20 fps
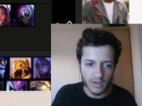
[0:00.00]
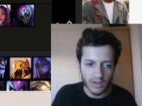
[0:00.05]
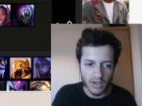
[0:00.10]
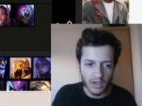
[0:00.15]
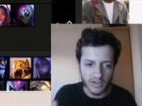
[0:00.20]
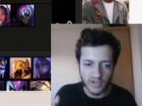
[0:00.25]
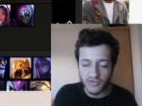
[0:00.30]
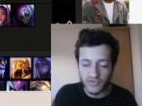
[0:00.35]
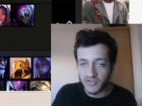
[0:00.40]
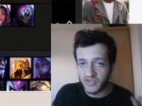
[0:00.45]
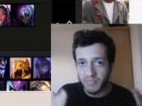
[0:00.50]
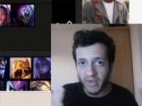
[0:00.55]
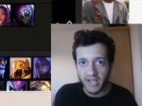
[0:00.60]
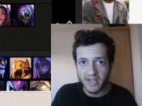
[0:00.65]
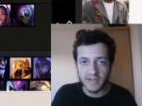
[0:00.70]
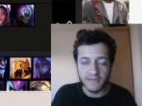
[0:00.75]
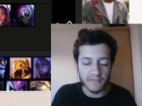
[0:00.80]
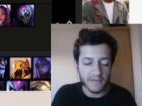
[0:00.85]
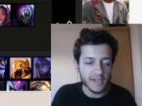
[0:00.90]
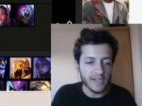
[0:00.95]
on the
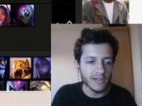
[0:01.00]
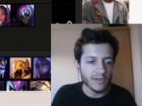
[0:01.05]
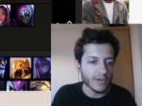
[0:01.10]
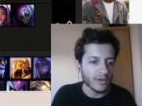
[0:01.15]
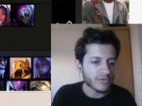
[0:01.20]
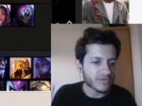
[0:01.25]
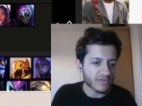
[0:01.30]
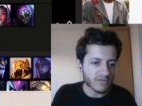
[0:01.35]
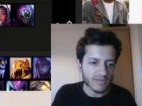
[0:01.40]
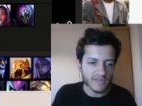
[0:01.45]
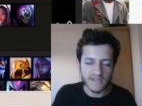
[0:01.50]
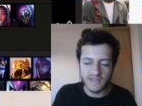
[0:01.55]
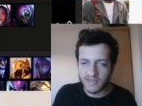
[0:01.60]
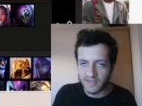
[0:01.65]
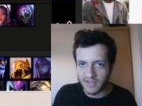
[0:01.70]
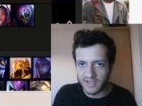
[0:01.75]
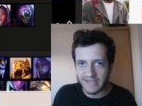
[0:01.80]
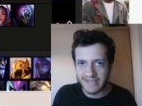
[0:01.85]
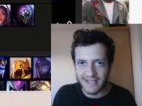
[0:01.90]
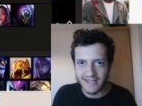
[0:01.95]
respective elo, so this
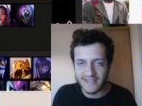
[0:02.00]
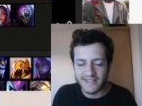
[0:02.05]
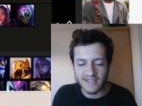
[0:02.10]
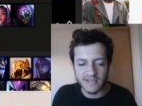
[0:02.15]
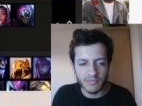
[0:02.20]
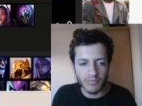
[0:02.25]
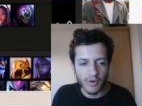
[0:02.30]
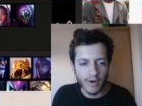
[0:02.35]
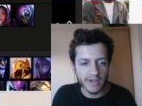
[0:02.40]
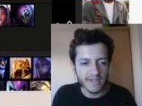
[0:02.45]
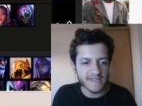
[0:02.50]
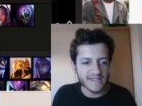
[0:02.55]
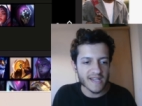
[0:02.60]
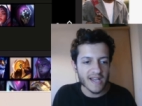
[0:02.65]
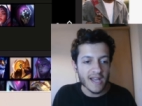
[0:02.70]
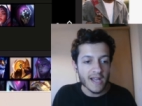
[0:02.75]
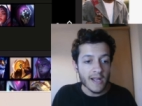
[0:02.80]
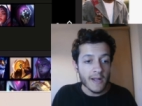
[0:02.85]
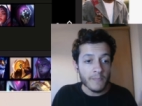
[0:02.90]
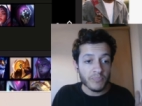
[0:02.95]
in this case it's bronze,
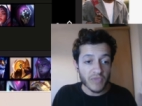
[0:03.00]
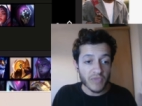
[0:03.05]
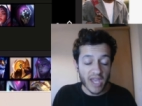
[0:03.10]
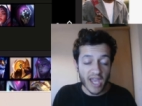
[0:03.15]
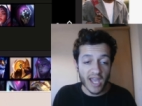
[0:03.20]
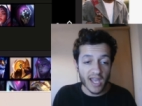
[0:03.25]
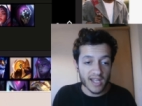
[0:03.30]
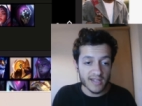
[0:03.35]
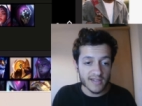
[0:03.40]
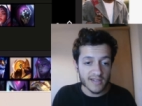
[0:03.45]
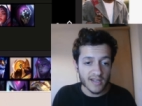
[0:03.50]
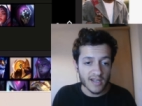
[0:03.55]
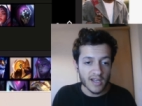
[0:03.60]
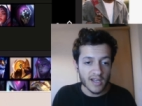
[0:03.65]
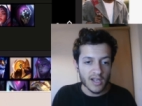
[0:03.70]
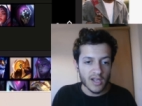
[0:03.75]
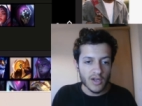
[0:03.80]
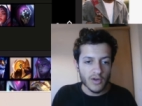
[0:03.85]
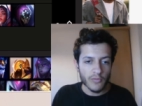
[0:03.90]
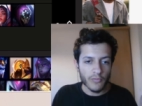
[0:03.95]
and
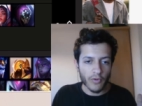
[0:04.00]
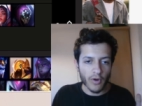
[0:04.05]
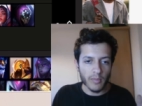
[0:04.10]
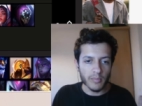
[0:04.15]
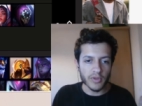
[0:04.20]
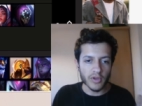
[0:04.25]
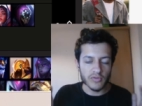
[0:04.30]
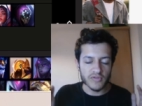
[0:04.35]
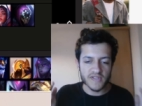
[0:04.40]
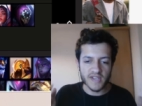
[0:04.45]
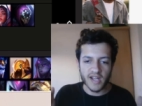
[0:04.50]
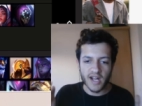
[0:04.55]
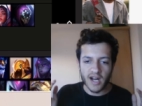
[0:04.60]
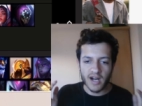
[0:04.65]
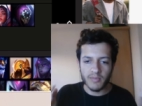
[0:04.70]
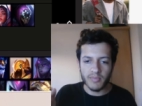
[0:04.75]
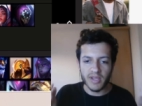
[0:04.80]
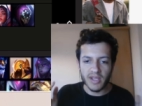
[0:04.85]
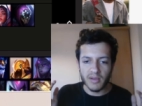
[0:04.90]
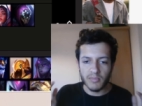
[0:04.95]
from those that
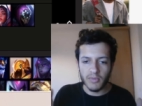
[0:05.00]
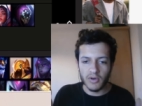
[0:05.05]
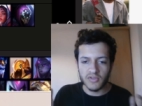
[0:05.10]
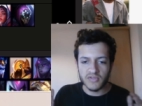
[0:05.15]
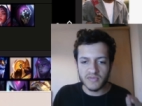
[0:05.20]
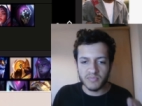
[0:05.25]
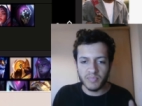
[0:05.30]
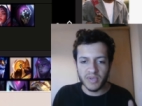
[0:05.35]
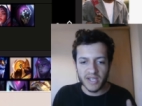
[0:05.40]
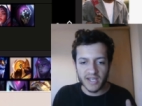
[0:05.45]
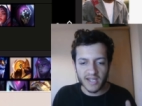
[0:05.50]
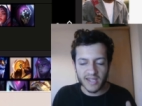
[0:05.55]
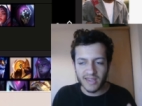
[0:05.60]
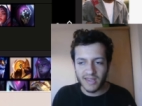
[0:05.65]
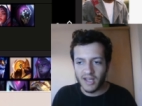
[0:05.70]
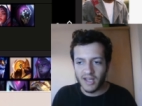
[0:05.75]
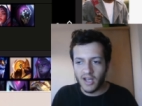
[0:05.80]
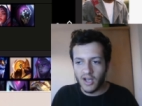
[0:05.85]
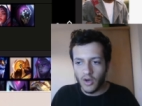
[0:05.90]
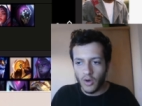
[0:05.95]
are being most picked,
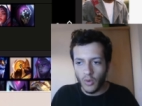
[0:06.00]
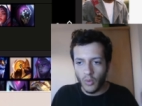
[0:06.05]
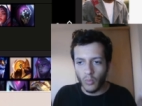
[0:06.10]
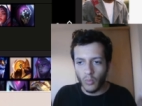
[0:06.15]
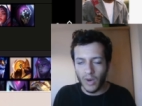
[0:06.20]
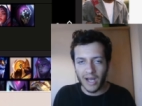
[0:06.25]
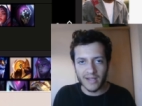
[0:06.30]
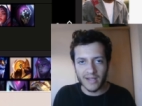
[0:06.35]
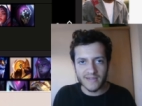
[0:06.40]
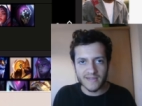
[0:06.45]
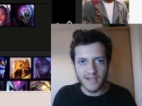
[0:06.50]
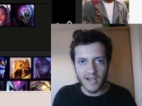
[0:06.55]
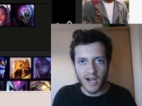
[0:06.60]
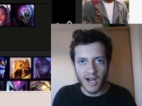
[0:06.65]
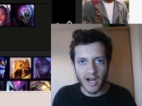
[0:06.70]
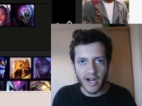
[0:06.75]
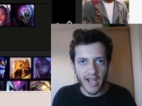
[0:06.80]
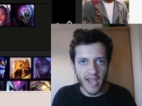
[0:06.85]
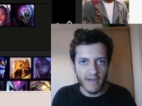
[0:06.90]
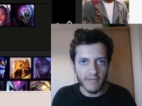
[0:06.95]
what
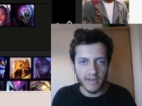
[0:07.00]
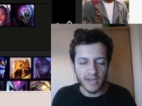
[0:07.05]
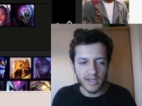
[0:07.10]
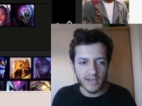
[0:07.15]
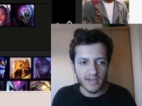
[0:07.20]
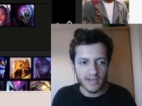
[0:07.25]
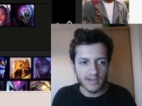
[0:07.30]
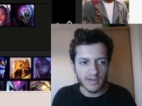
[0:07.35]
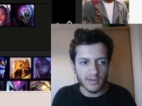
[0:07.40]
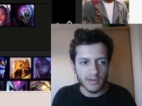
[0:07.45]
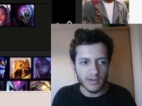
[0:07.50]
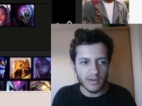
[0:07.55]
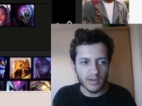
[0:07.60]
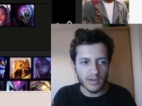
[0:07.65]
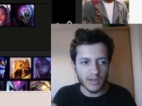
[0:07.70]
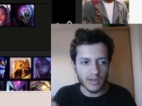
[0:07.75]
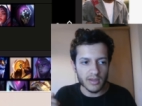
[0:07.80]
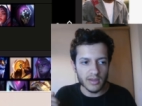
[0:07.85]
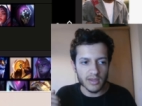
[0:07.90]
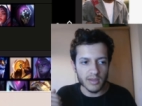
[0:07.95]
are having
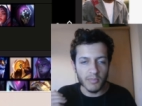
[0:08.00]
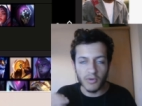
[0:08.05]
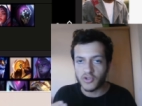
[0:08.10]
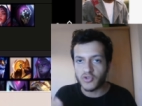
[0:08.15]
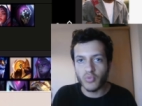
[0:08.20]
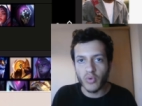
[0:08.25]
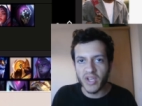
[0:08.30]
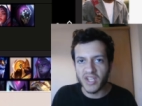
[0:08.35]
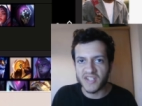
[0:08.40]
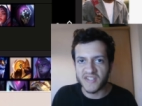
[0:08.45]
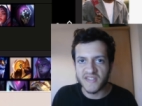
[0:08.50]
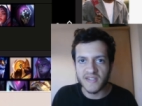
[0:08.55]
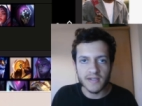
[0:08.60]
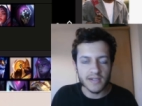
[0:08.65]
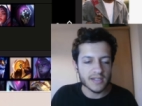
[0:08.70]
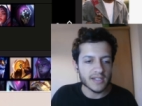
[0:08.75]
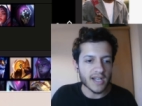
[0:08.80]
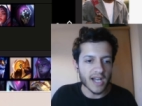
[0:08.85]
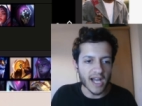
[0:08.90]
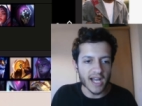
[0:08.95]
the most wins.
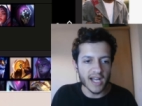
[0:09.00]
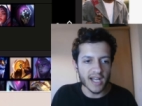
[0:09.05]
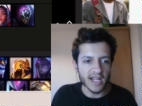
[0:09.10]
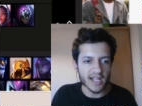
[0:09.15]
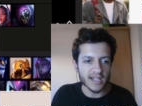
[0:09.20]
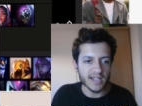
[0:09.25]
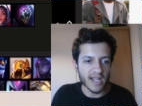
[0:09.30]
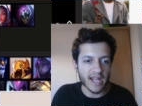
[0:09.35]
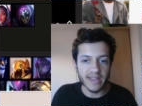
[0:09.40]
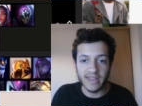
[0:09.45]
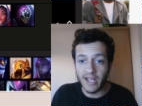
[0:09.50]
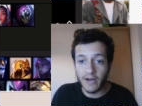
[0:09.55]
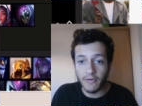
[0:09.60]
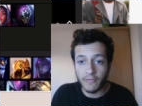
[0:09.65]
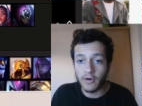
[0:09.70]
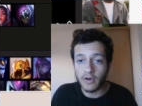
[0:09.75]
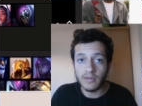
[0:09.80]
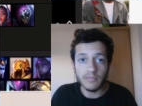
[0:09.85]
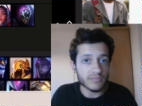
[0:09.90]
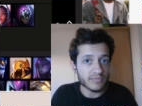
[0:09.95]
And, and
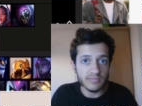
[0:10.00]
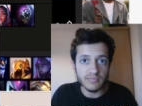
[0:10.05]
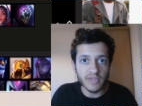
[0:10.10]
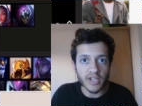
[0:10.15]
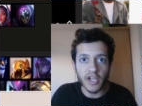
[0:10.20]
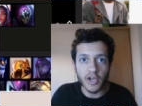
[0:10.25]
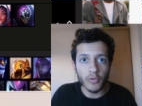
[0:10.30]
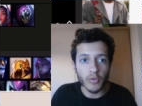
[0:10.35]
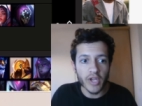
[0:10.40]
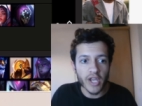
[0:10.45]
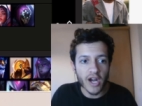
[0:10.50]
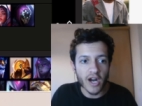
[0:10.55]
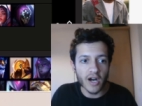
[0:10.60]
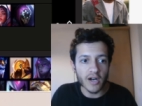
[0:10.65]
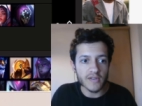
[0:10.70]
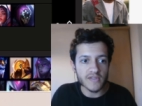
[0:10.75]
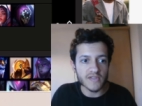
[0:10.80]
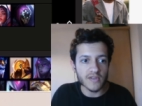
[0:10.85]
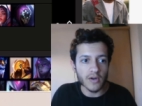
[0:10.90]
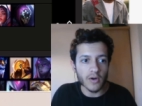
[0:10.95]
therefore, here we
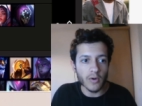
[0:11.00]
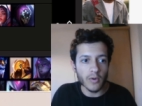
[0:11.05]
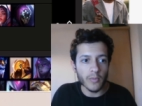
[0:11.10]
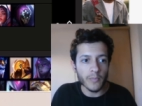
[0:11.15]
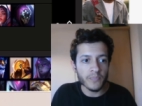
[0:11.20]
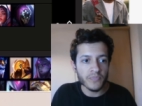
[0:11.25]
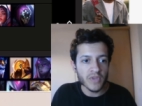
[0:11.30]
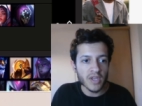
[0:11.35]
are. So